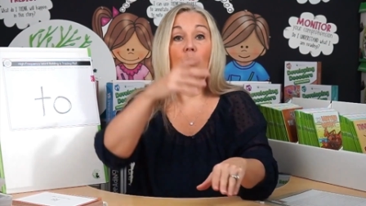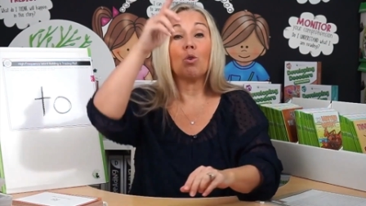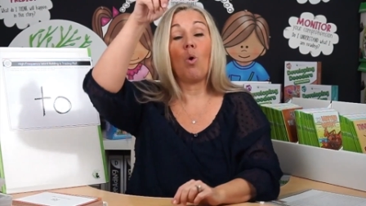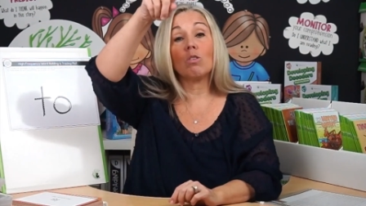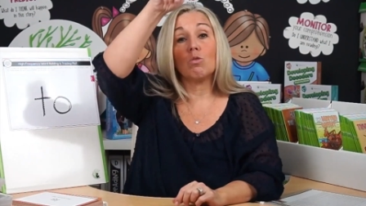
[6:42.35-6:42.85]
You could
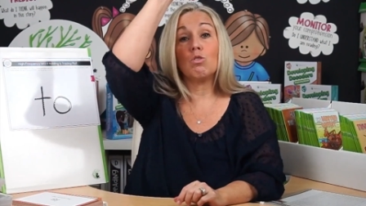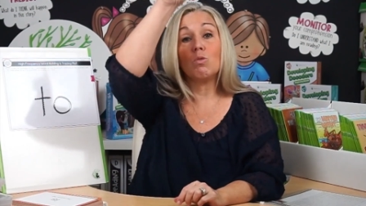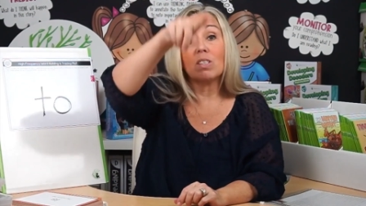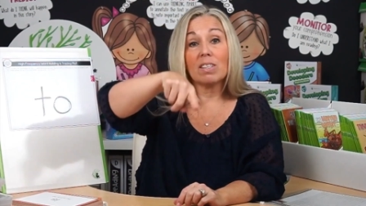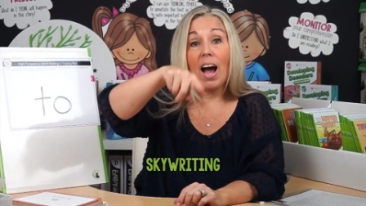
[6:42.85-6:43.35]
also do
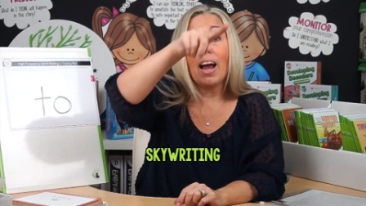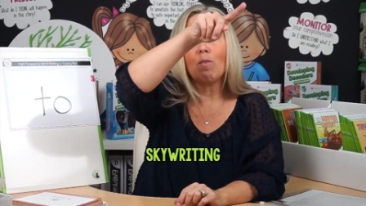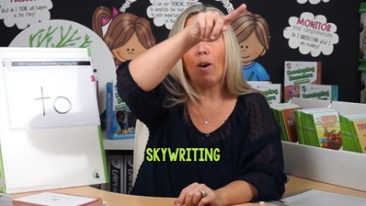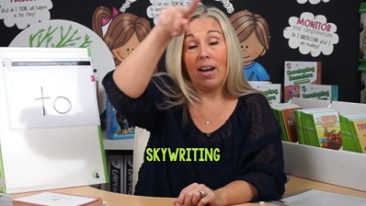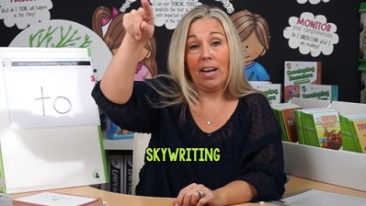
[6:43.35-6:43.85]
sky
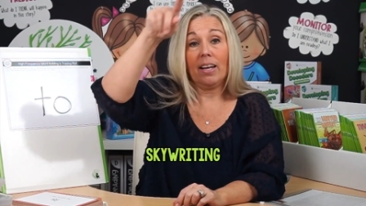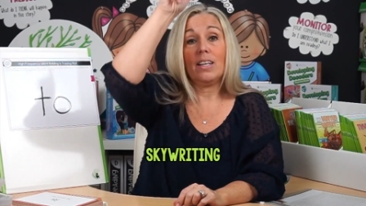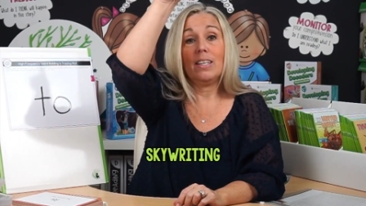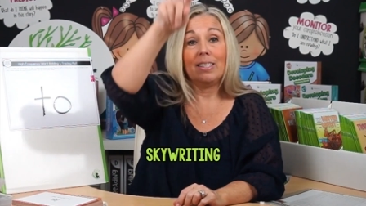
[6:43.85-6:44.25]
writing,